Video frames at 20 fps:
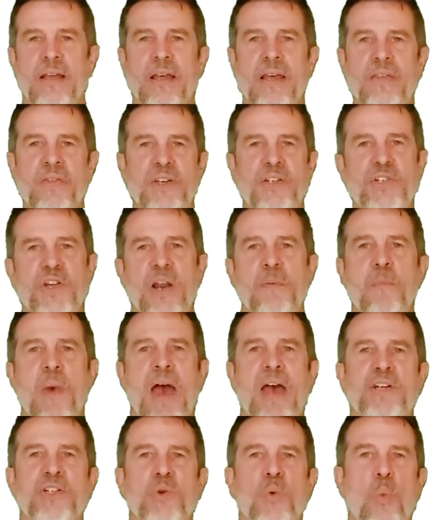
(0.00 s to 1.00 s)
In the
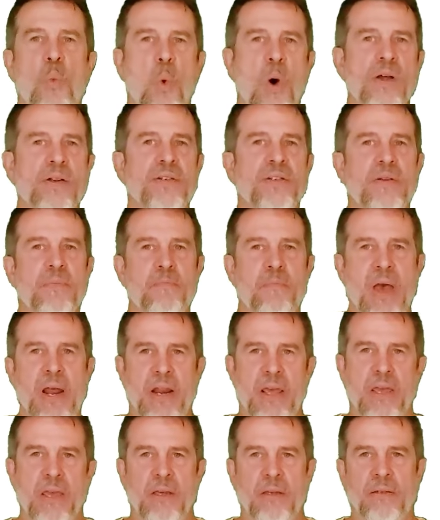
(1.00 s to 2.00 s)
GEDmatch one to
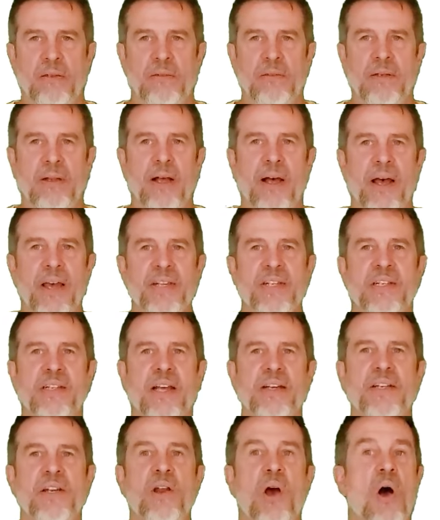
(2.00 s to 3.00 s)
many, I
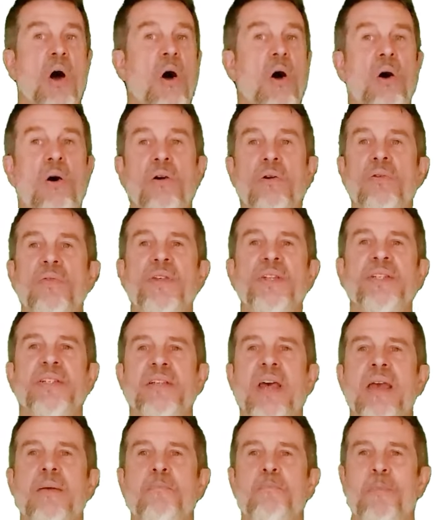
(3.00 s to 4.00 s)
selected all the
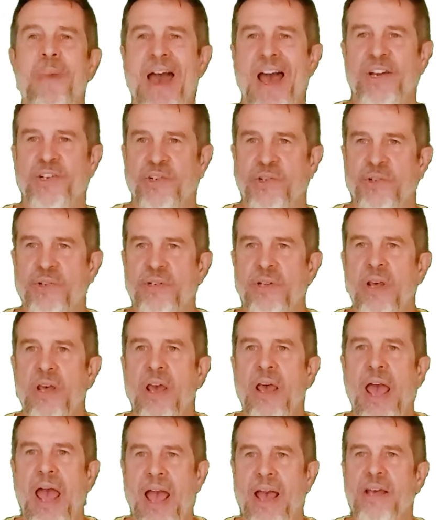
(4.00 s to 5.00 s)
same matches
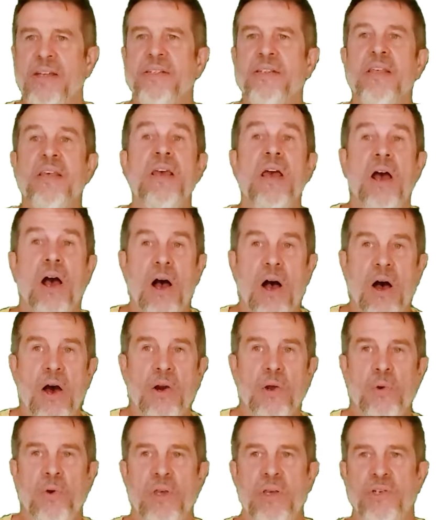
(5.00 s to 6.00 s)
as the
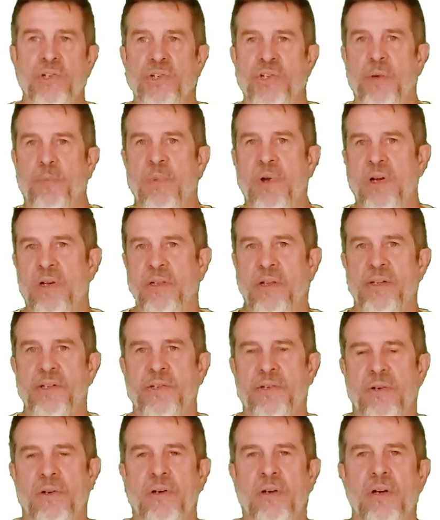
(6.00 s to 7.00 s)
auto kinship
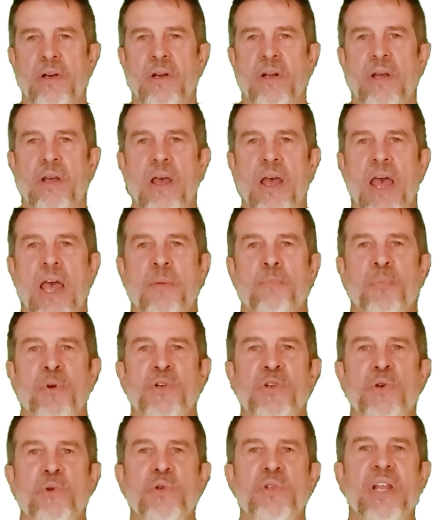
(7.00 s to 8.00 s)
cluster and
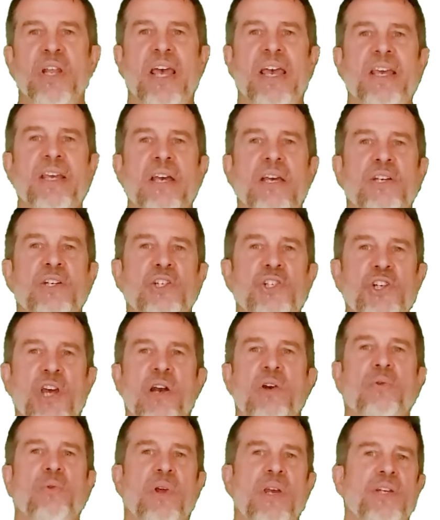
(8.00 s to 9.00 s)
produced a
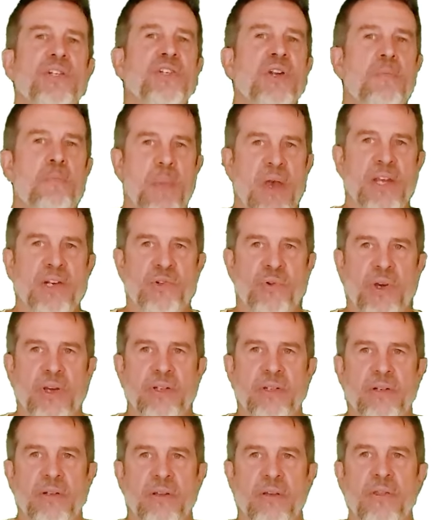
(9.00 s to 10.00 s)
generation
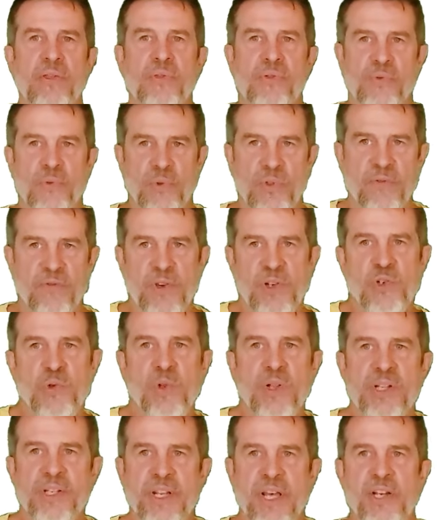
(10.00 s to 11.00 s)
matrix through the
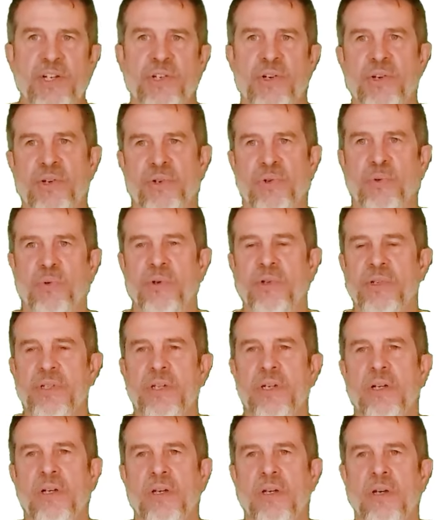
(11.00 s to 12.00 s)
visualization
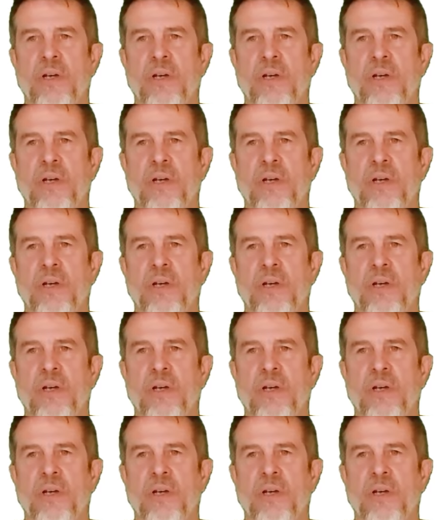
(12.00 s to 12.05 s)
tools.